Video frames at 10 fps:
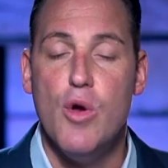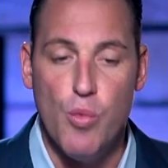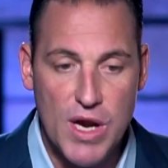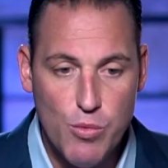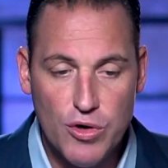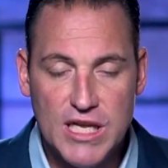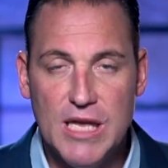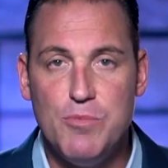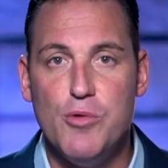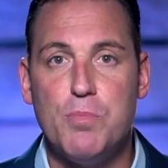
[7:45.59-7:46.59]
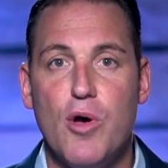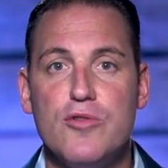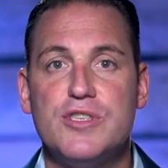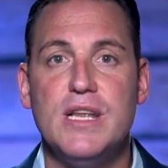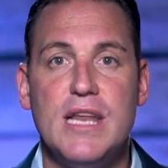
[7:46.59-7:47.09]
We will keep you
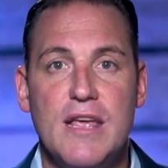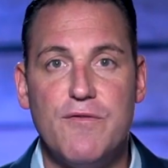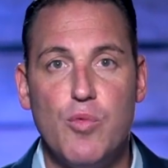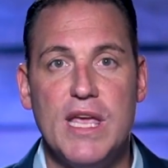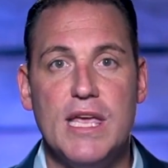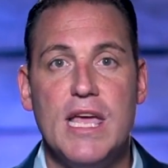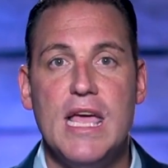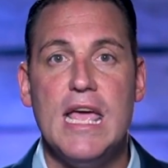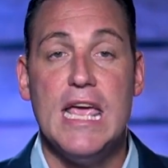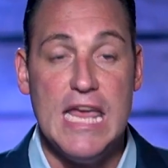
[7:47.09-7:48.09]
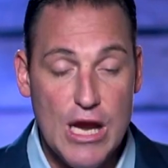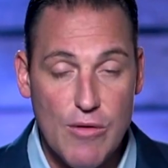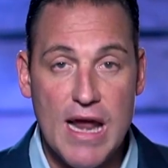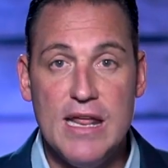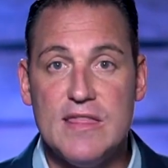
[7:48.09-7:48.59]
posted if we
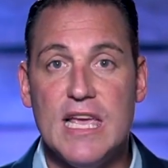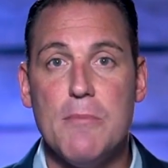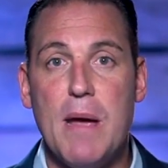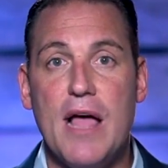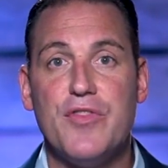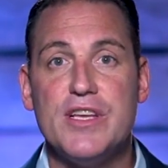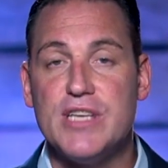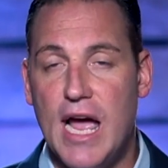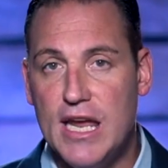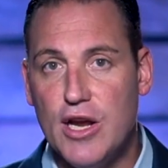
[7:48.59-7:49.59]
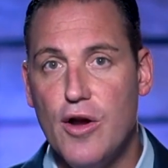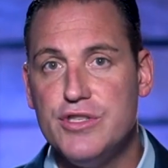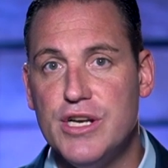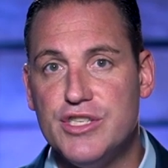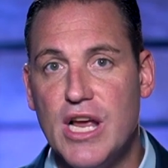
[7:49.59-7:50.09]
hear anything about this. I encourage
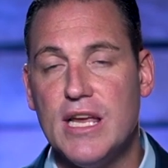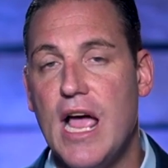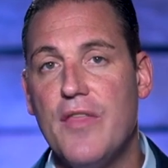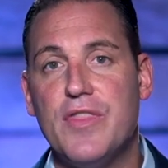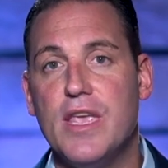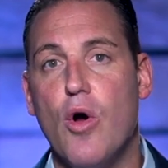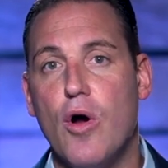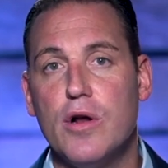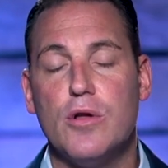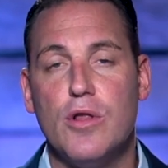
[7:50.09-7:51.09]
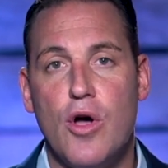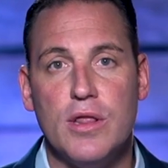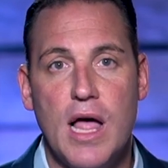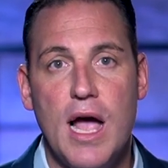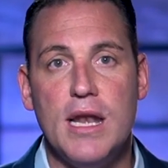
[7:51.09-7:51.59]
you to check out the article
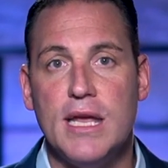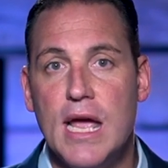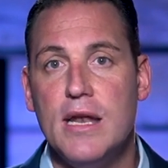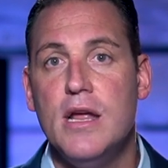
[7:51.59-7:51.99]
online. Again,